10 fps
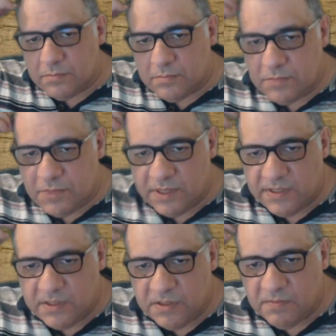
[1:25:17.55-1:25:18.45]
I
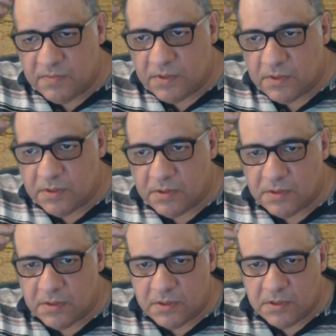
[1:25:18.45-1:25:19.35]
assume.
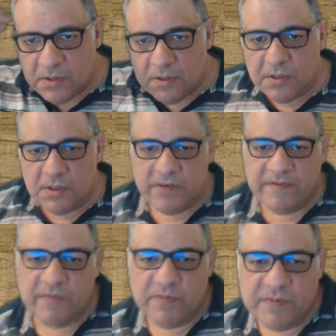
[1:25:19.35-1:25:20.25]
If he
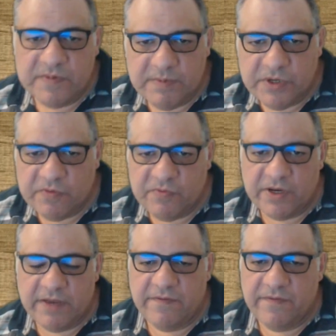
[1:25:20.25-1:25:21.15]
moves the bishop, rook
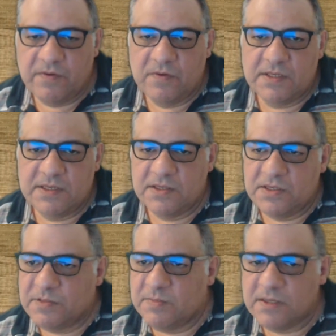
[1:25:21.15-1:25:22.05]
f4, let's
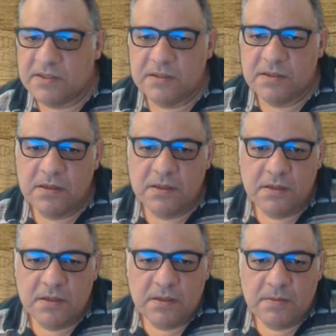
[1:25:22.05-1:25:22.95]
assume this.
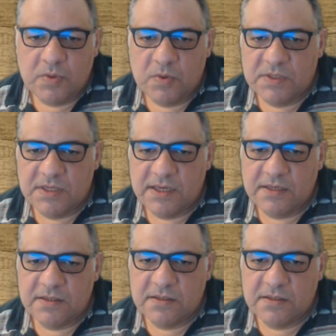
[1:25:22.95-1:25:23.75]
Pawn takes.